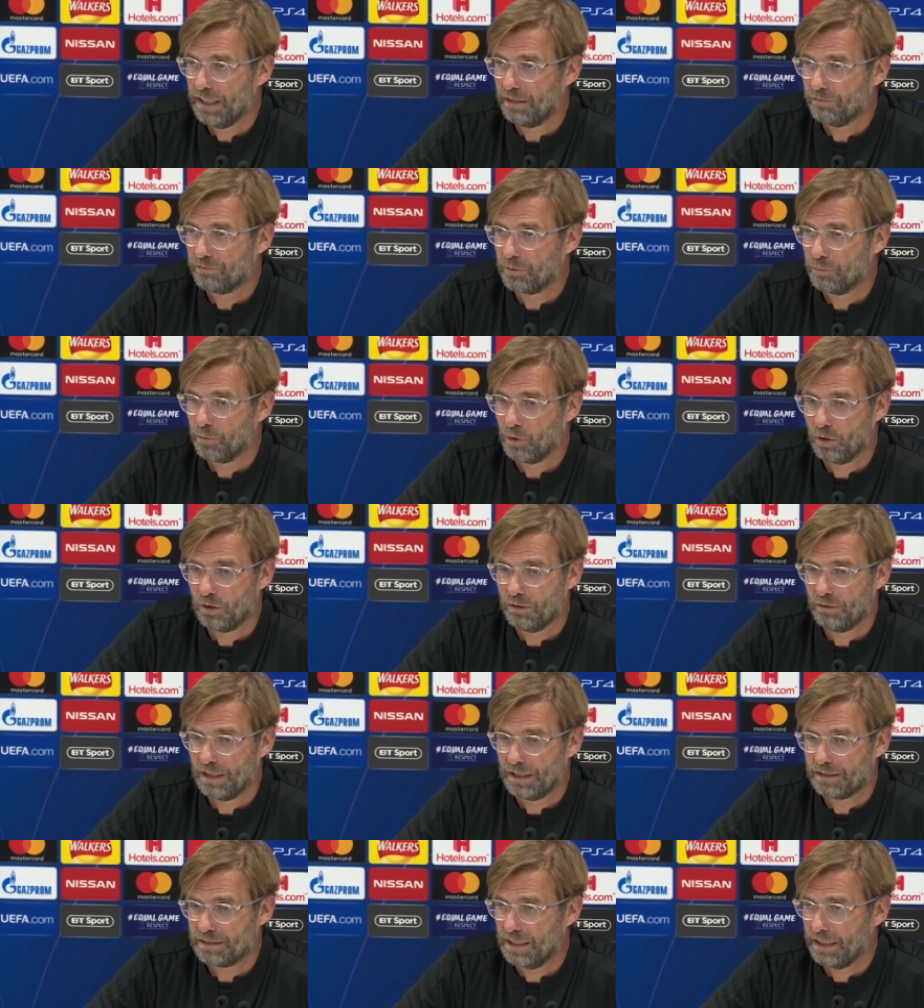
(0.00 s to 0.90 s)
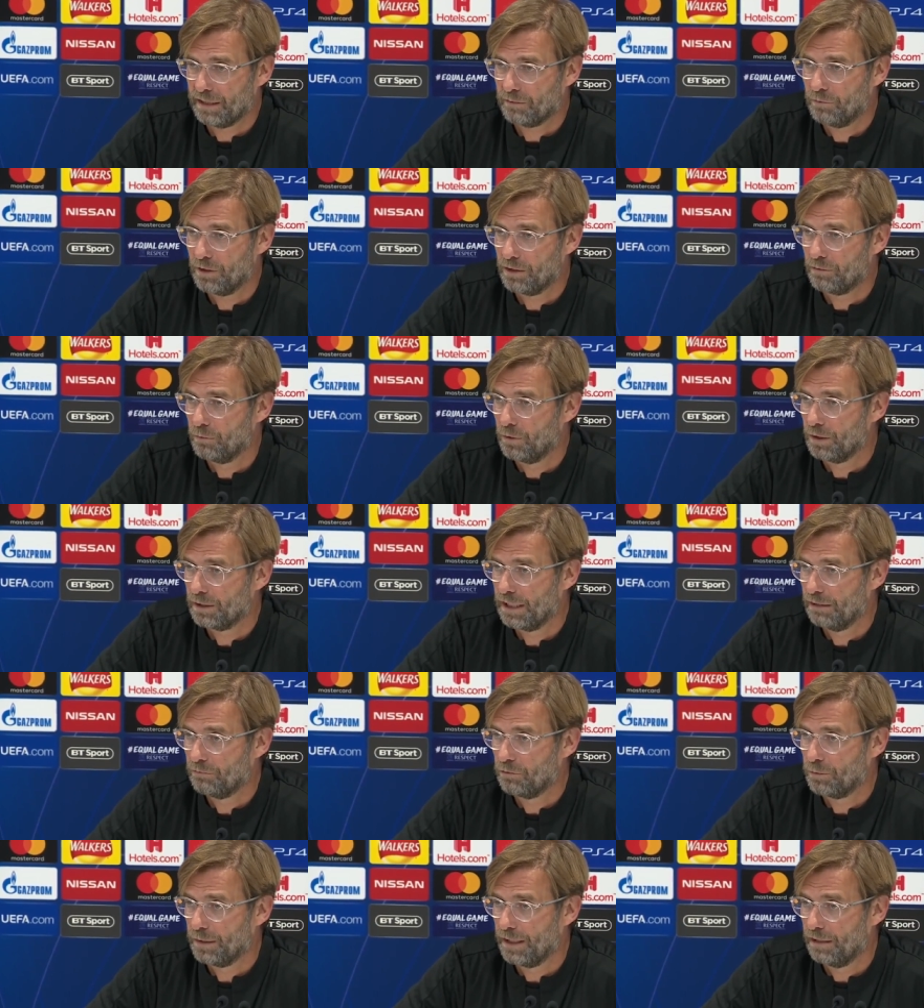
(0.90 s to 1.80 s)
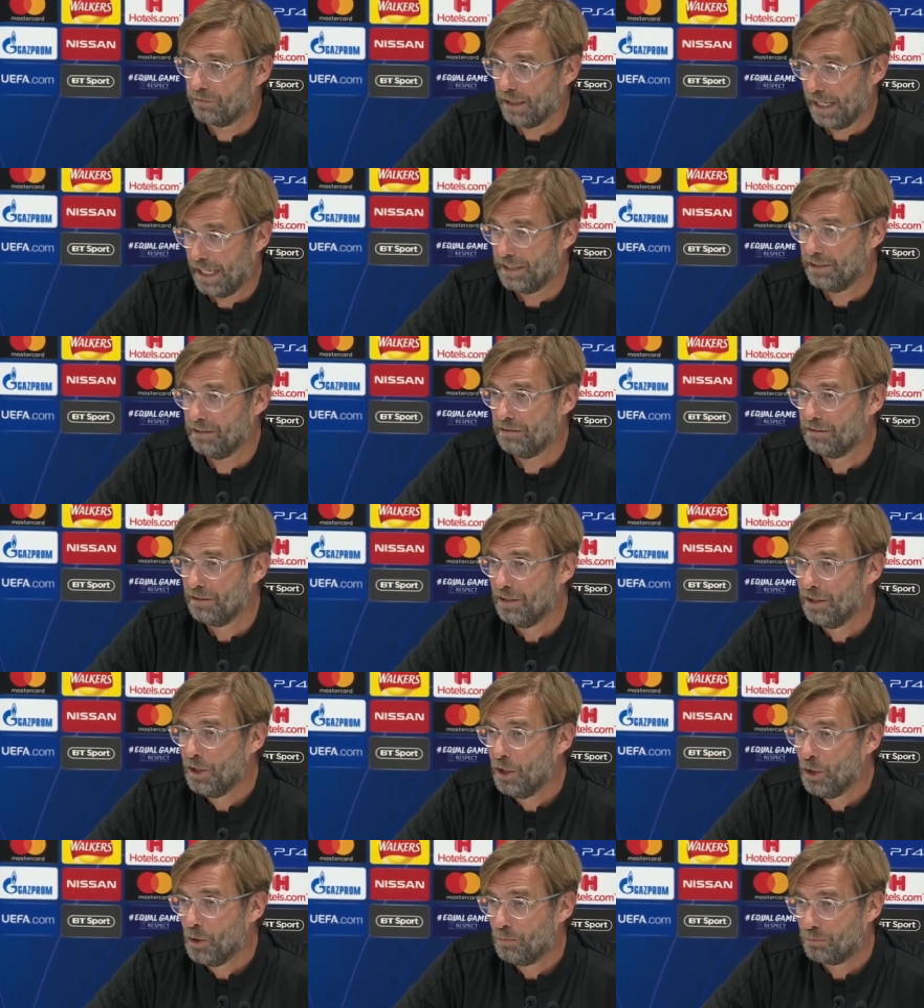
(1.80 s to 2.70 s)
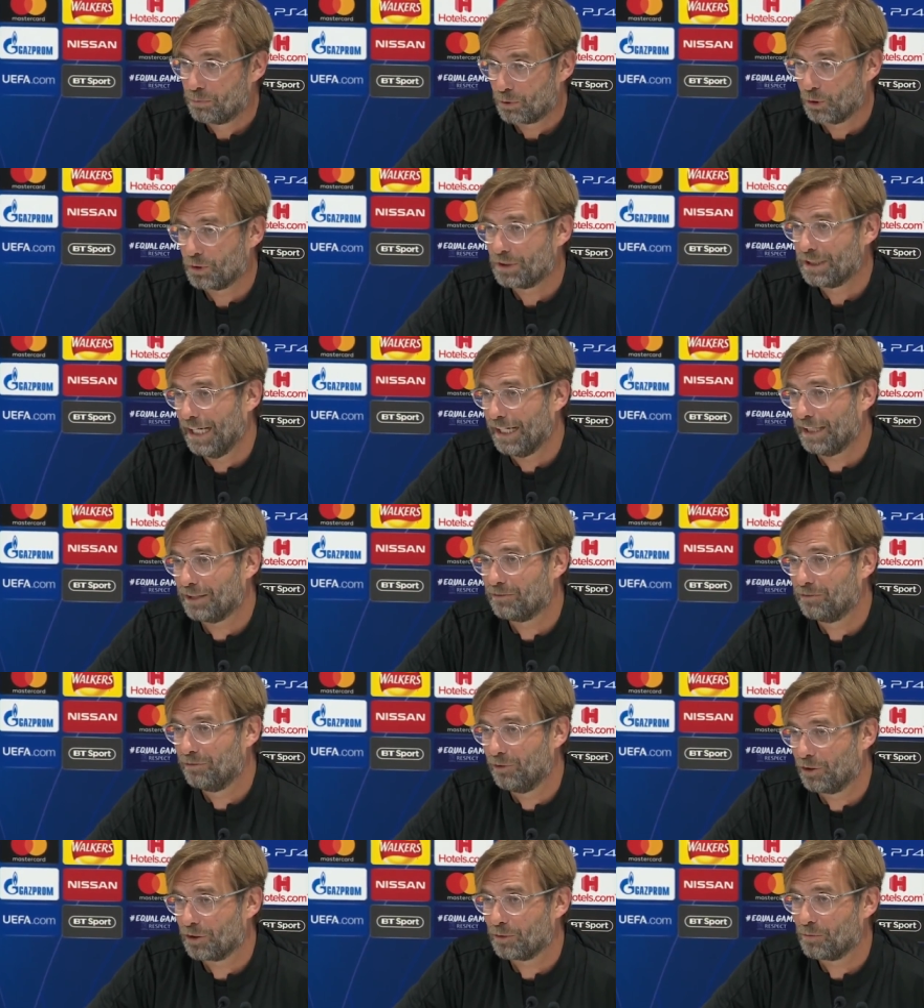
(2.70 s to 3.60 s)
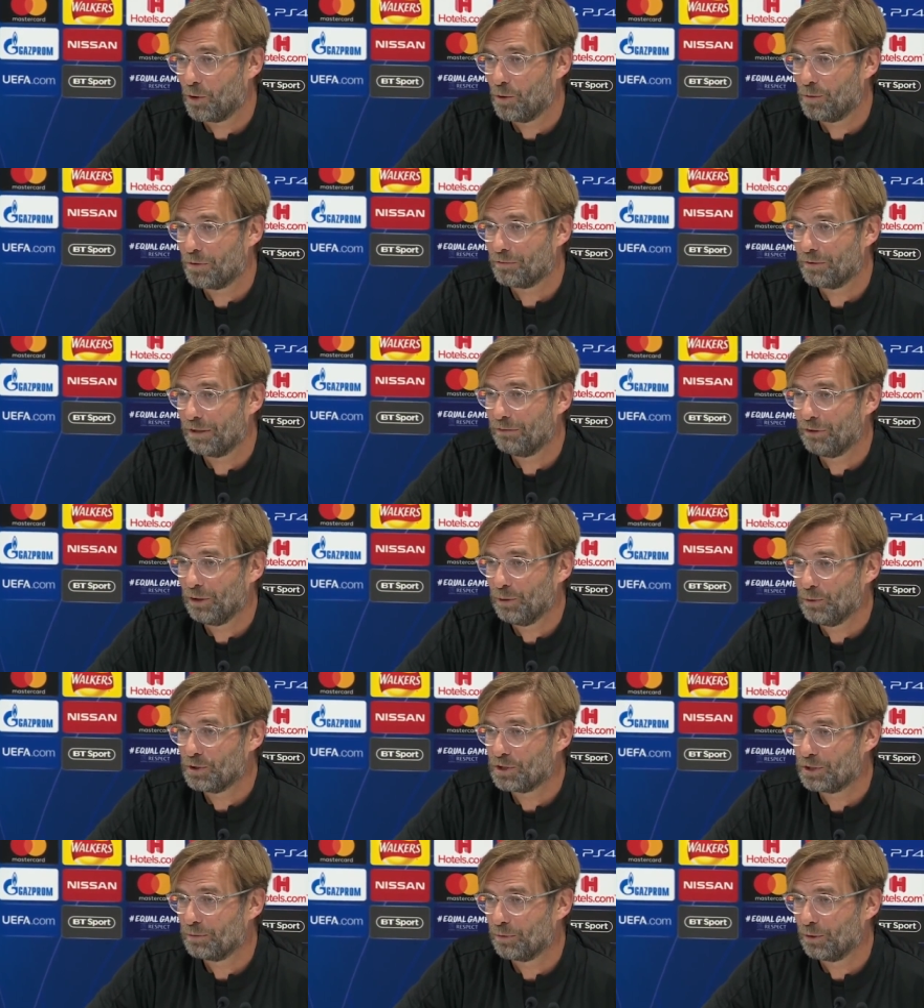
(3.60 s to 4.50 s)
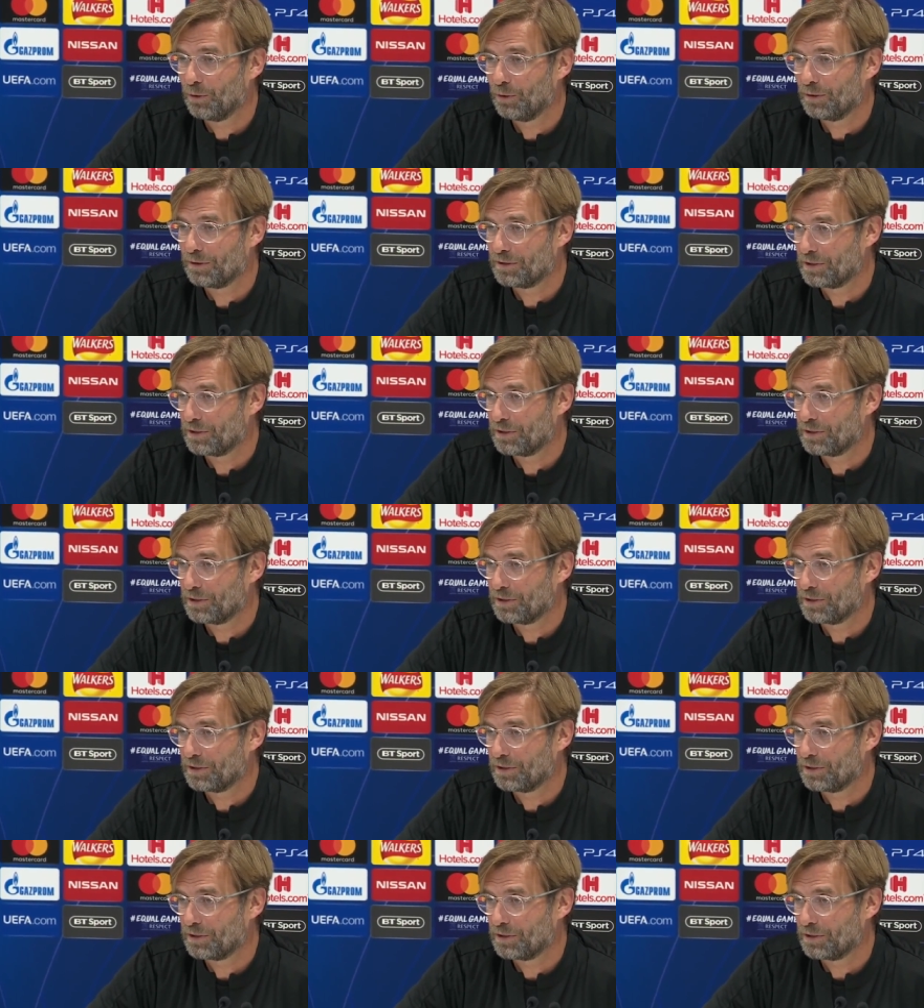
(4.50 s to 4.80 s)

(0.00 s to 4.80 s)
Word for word: have the ball, attack with whatever we have, and protect for the moment when we lose the ball.